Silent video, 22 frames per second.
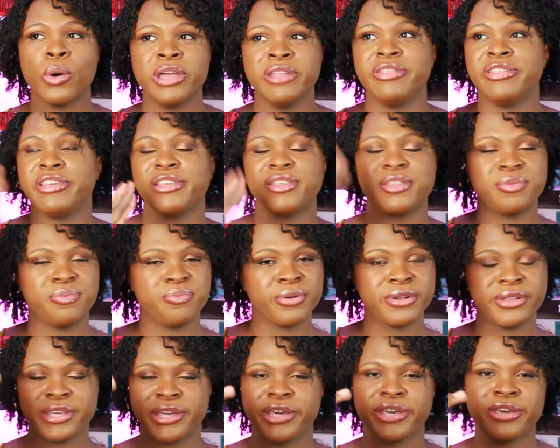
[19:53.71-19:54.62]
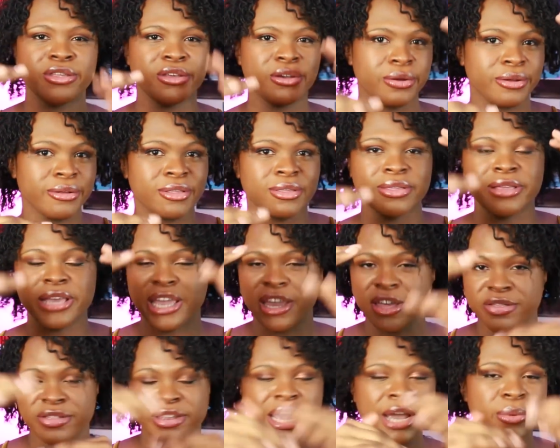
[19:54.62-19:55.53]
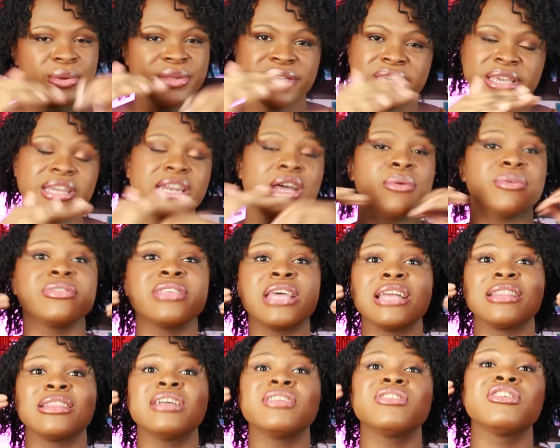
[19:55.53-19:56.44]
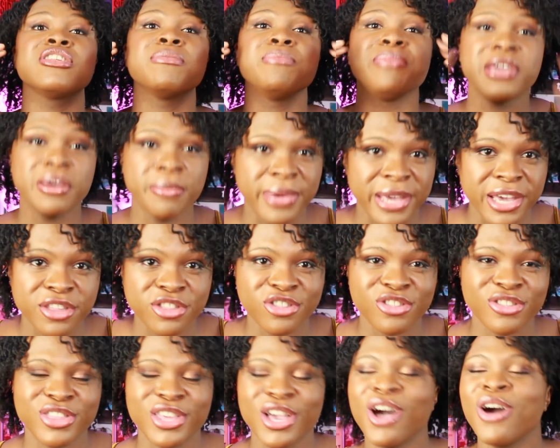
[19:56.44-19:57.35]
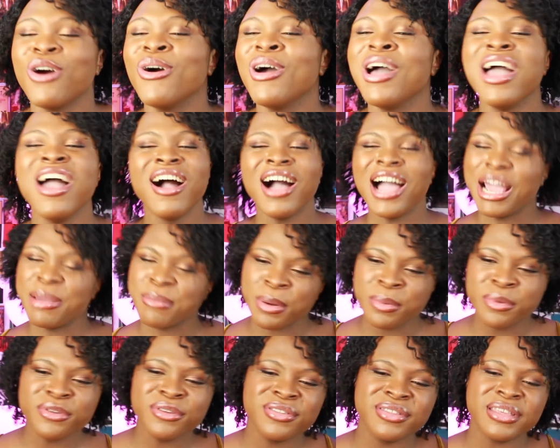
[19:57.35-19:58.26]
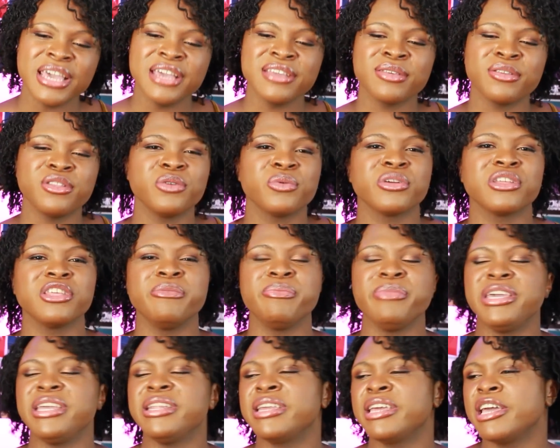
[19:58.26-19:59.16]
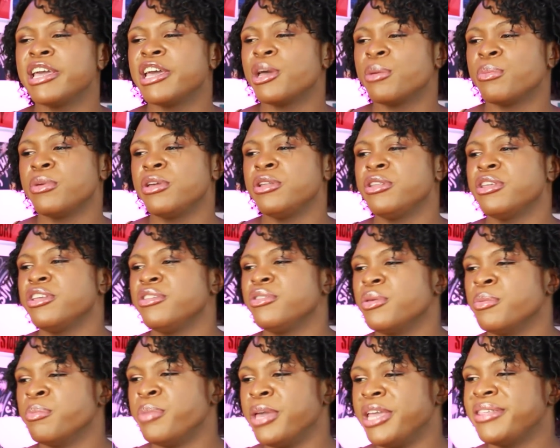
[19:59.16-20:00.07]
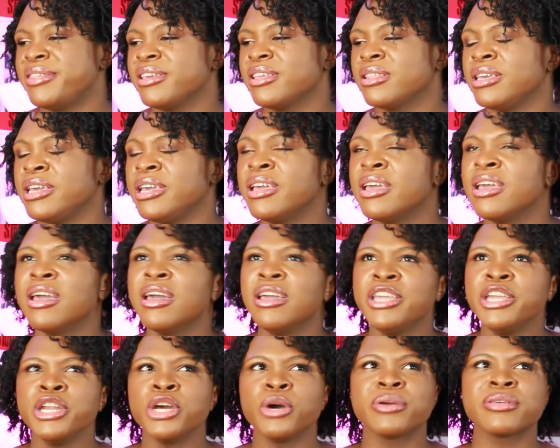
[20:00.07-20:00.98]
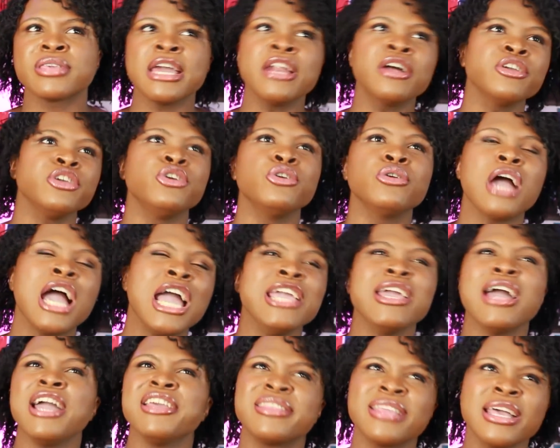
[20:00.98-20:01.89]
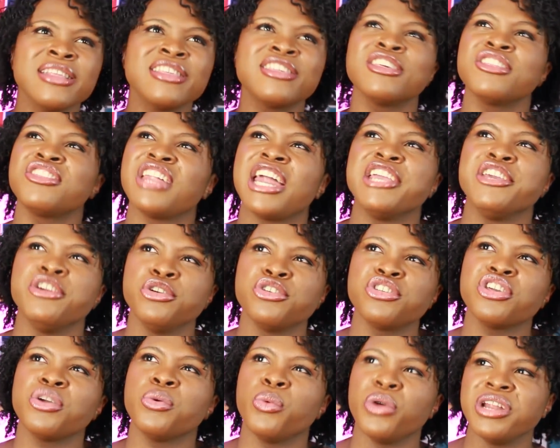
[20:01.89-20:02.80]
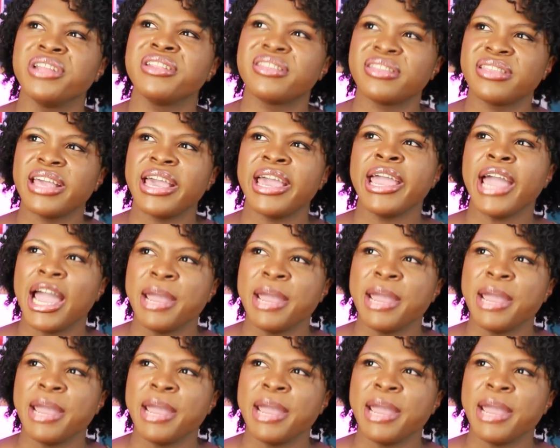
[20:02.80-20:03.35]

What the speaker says: In this particular state that I was in, I was like, let's just be a bitch. So I remember just saying something really mean to him, and basically, you know, because I said shit that I usually wouldn't say.